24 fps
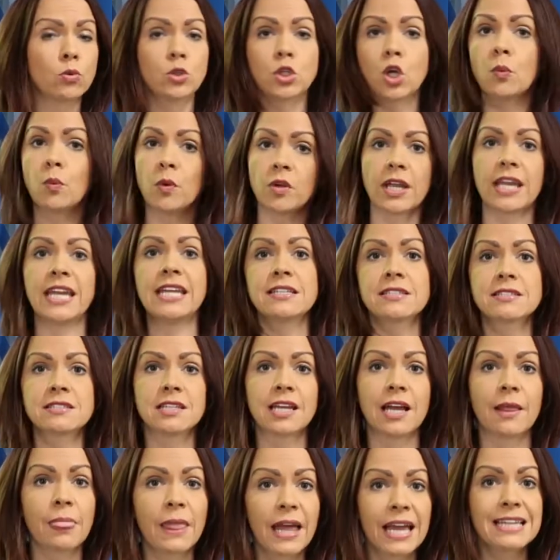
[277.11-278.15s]
don't want kids,
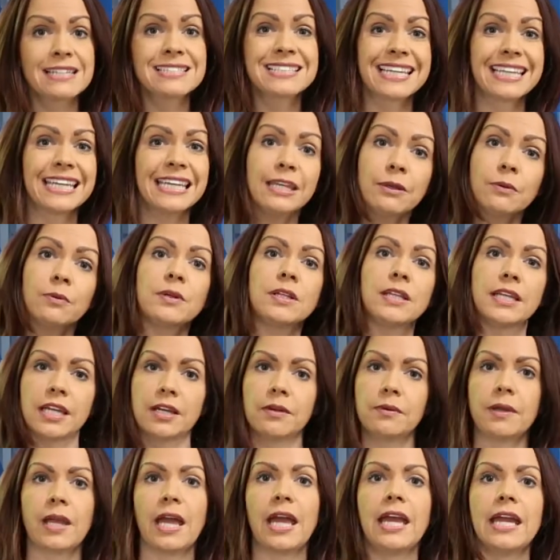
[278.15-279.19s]
and that is equally
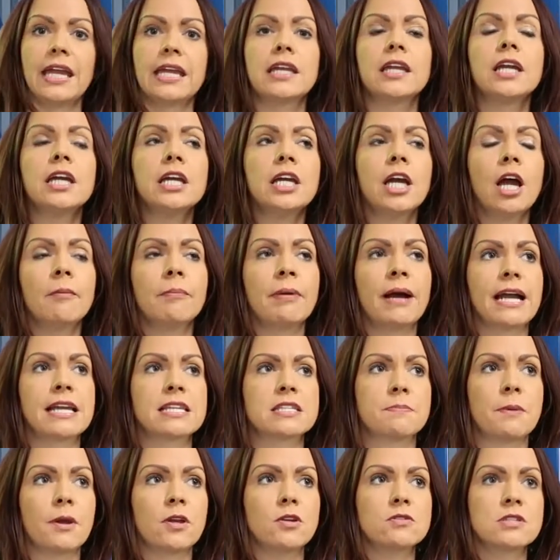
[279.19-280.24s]
okay. But I
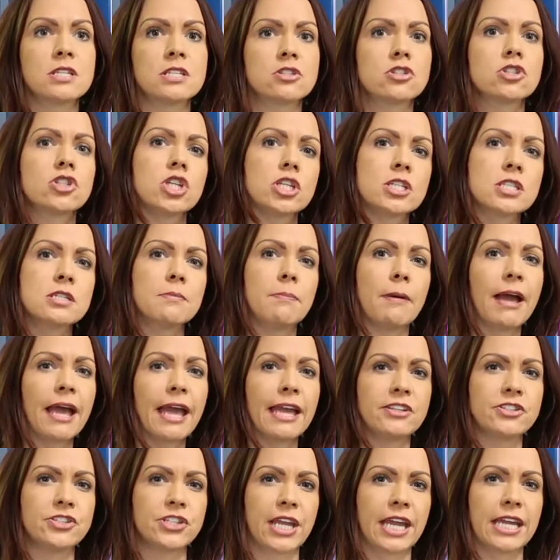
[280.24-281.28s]
suppose it's just about
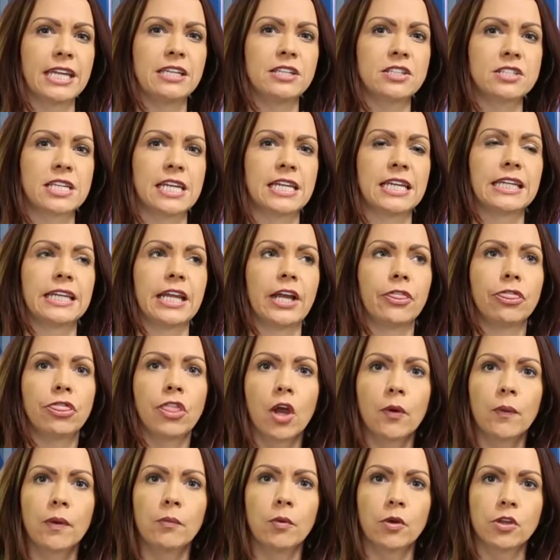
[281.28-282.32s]
educating and
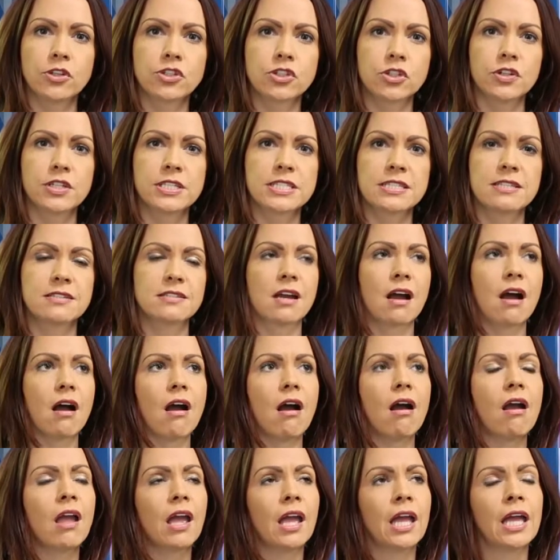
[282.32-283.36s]
knowing what your choices
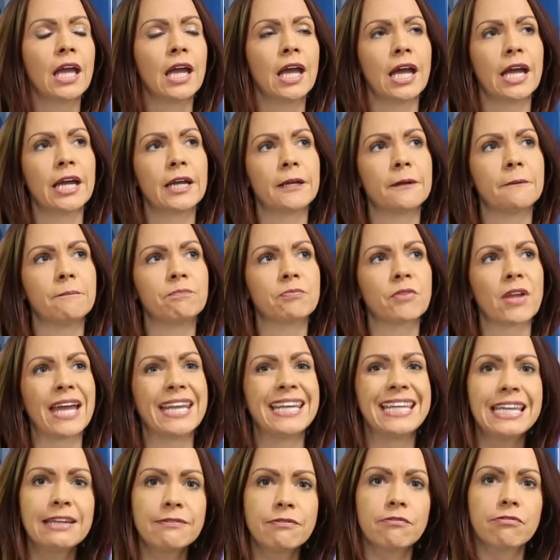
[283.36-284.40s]
are. Um, and
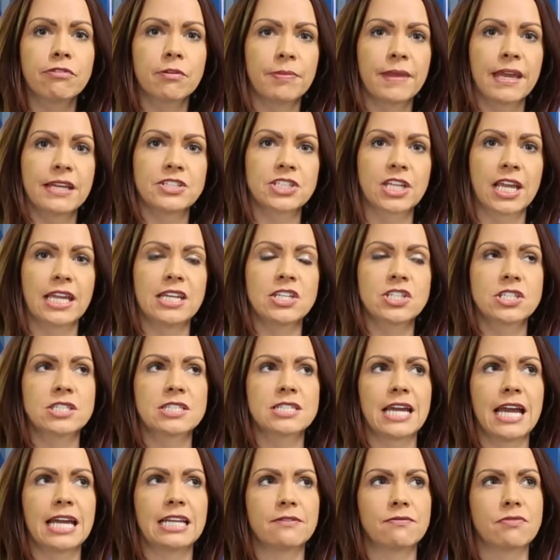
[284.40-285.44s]
even from the education
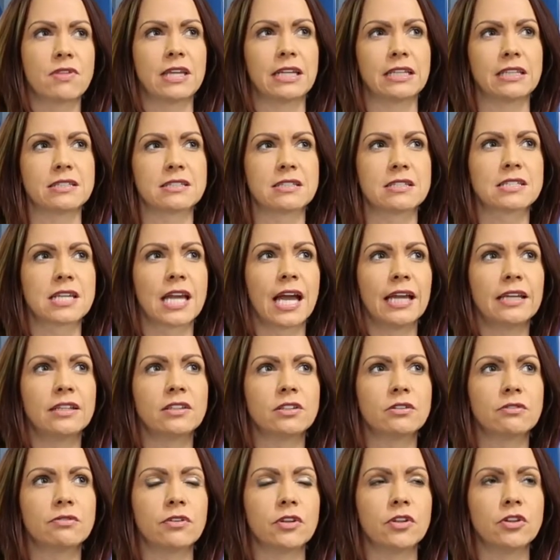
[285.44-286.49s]
side of things, there's kind
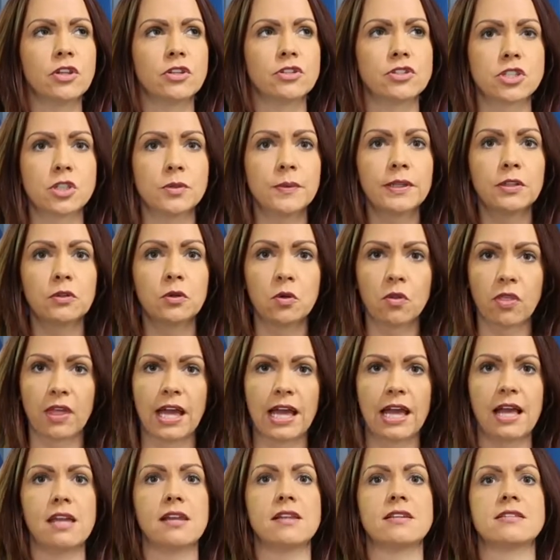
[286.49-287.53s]
of there's doing all
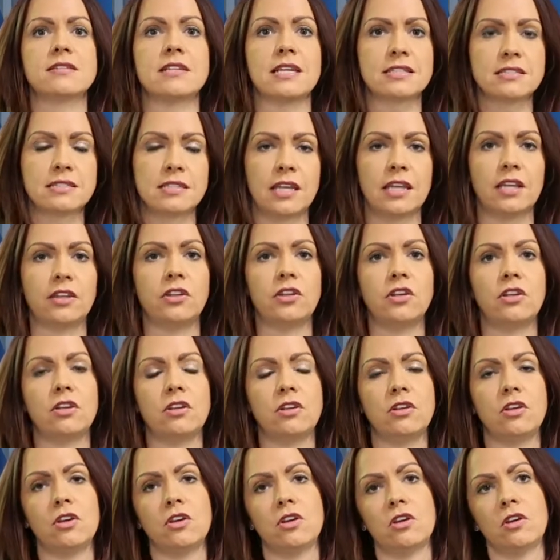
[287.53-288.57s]
that and assessing
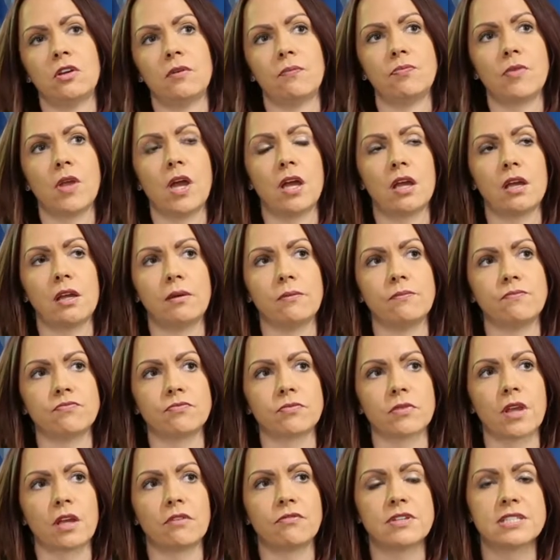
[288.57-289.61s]
your
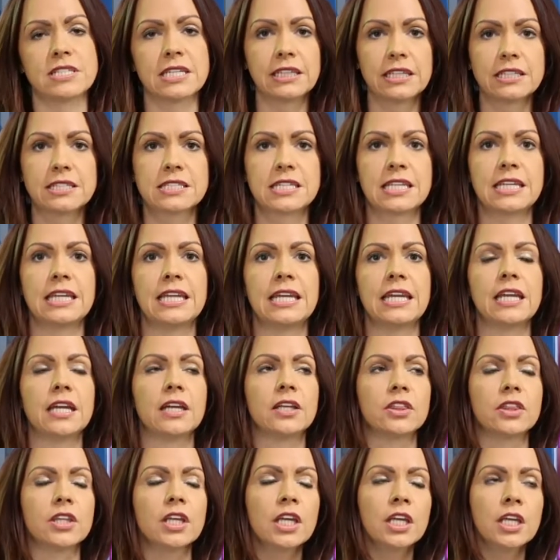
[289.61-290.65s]
um, fertility
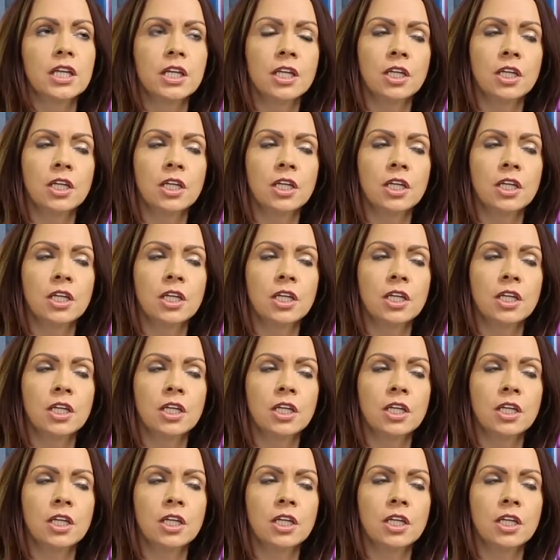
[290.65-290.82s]
and